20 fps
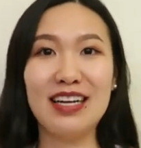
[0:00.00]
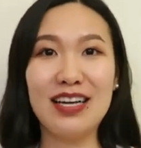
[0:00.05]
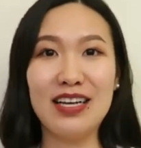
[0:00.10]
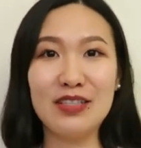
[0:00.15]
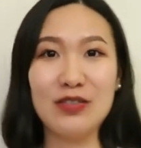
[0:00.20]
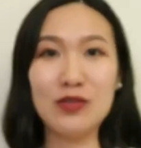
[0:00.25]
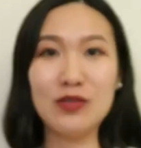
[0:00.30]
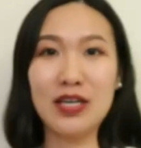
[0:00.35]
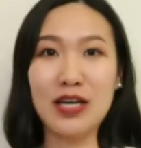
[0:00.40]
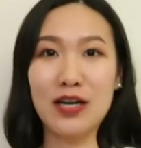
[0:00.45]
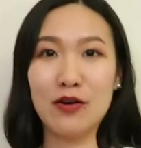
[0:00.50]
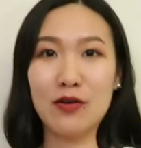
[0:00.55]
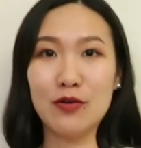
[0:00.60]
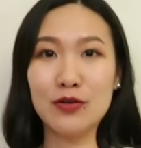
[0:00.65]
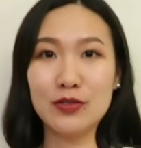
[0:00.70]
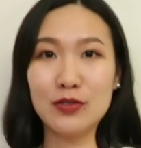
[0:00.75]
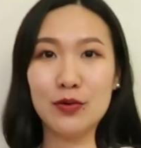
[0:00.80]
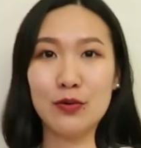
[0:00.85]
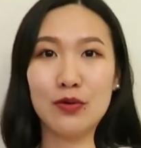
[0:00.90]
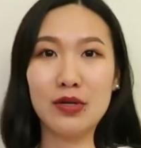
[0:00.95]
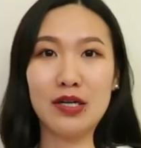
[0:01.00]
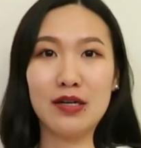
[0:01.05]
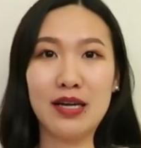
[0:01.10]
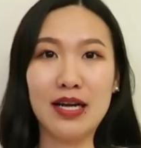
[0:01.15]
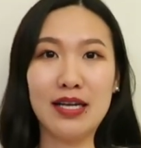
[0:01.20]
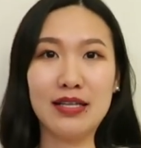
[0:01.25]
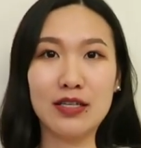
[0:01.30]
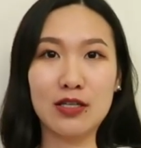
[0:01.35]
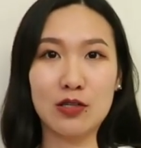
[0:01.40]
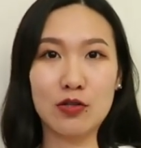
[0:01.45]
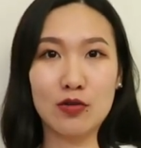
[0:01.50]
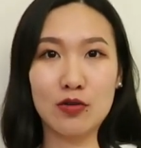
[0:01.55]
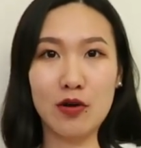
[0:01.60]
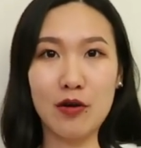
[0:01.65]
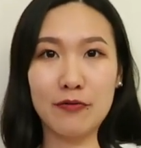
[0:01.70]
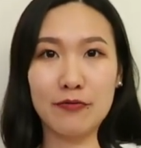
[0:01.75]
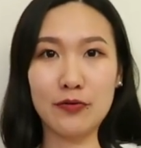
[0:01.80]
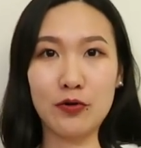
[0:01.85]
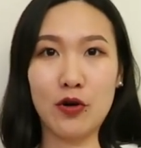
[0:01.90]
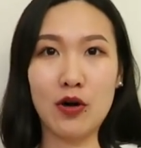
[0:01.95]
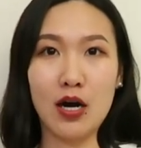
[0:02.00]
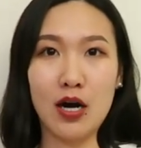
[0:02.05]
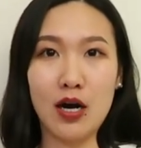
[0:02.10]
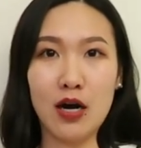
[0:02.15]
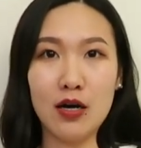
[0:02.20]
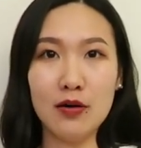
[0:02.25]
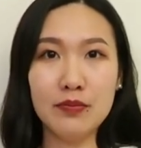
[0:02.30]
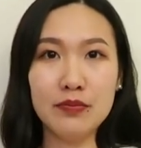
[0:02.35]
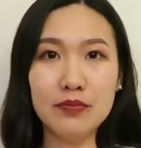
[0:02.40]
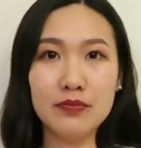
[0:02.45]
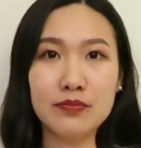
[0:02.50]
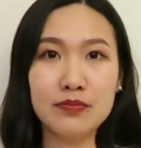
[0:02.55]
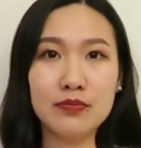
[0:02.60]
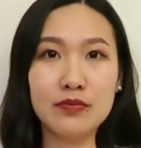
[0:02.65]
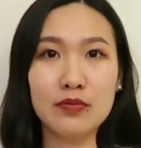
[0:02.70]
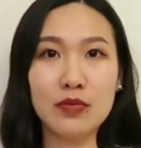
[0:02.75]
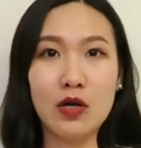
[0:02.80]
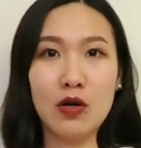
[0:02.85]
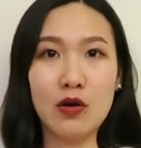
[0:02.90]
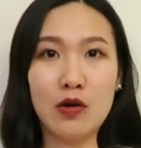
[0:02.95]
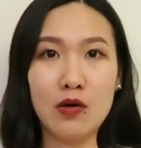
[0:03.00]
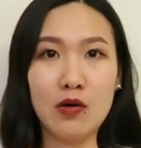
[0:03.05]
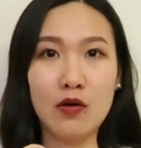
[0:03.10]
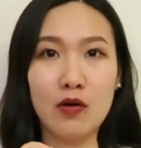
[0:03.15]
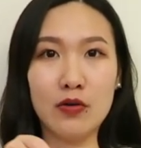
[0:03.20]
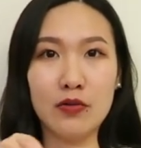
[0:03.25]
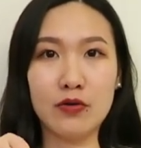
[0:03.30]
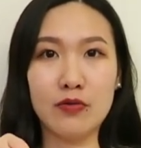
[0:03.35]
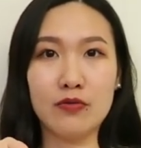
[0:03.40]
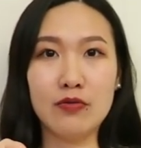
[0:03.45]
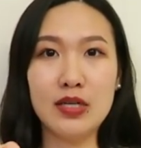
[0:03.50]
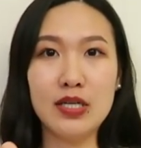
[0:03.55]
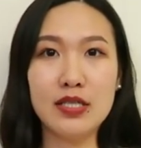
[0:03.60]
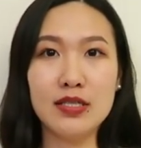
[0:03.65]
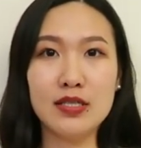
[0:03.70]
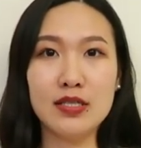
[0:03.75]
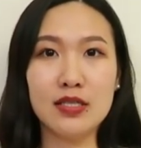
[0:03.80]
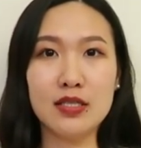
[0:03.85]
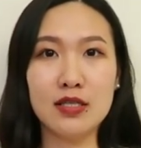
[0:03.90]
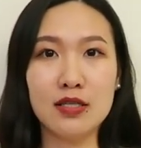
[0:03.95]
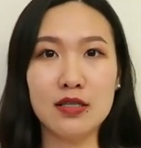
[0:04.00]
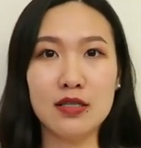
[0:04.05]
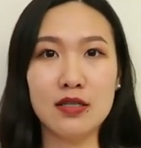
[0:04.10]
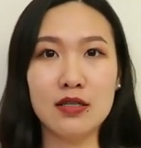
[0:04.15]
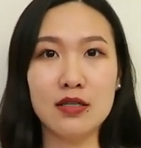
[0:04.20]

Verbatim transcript: and you can also wear it in the curve of your arm or on your wrist